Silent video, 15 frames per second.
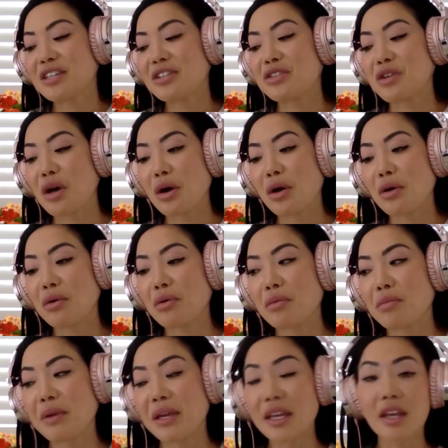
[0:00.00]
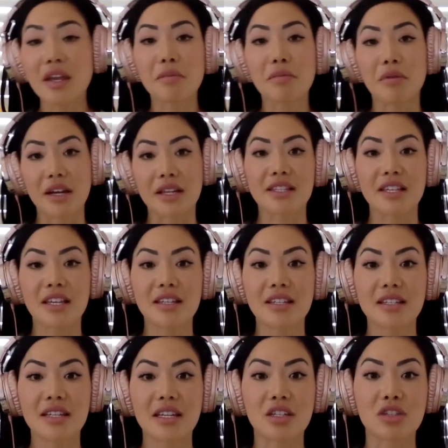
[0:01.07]
So being
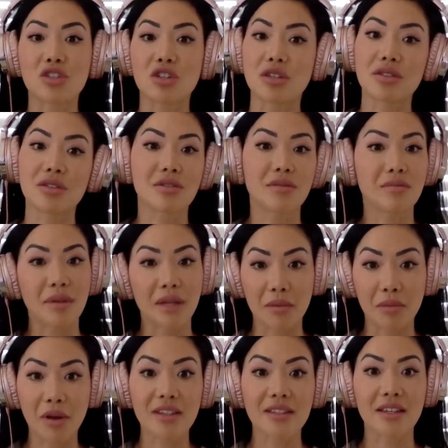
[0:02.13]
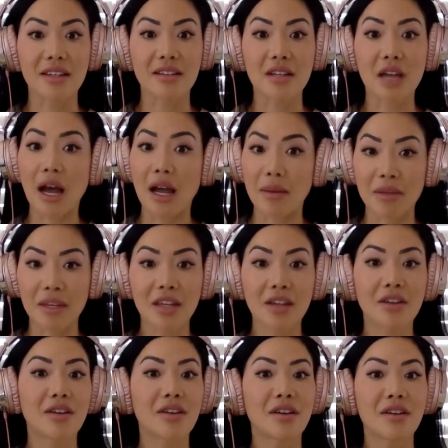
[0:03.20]
present is just being present. I'm
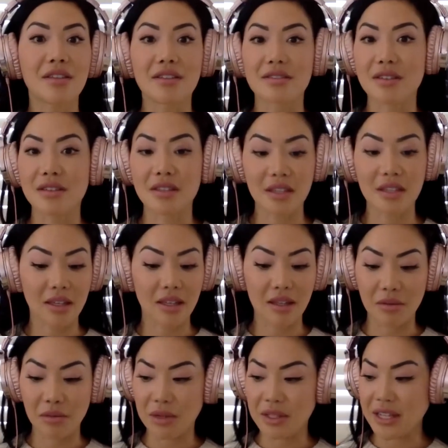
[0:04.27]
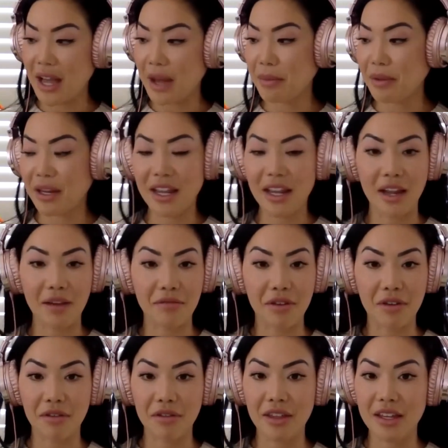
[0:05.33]
here. This is what's happening. I
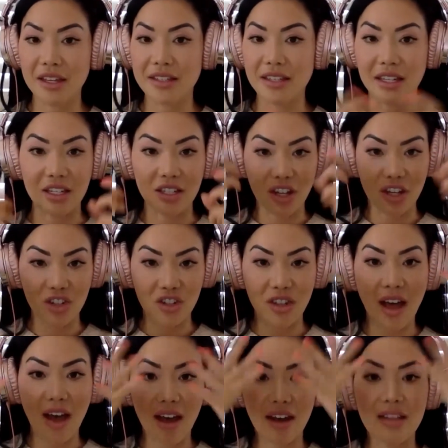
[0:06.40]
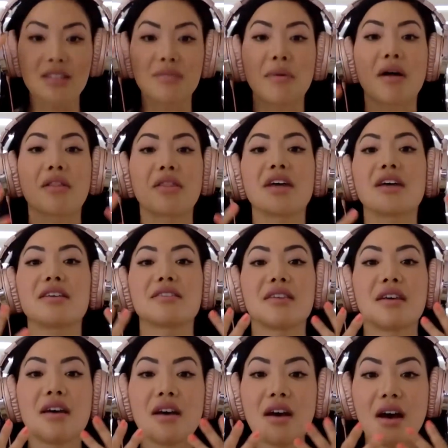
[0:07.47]
feel this. I can touch that. I smell this.
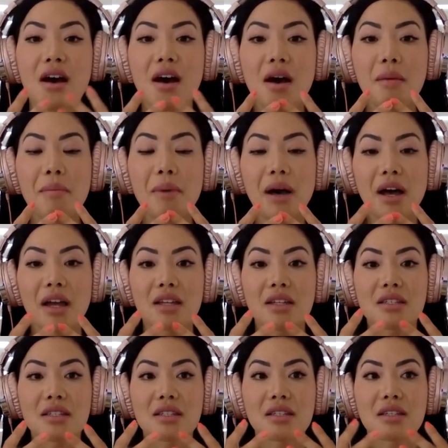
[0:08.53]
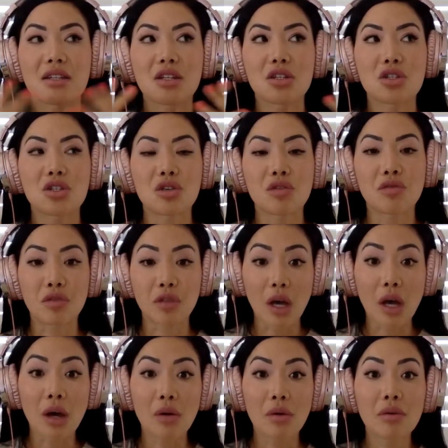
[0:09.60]
But to
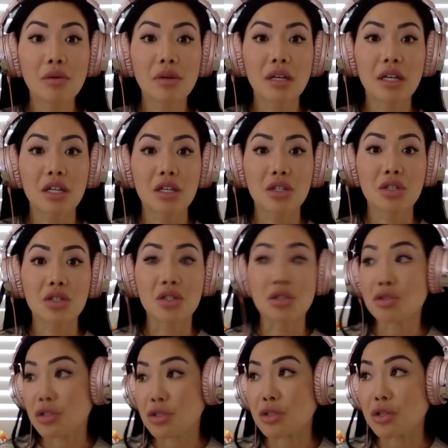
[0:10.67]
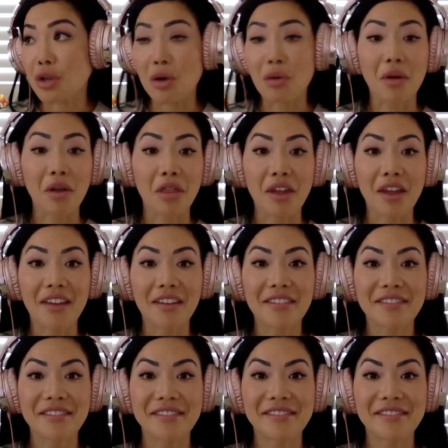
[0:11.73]
flow is to just go with it.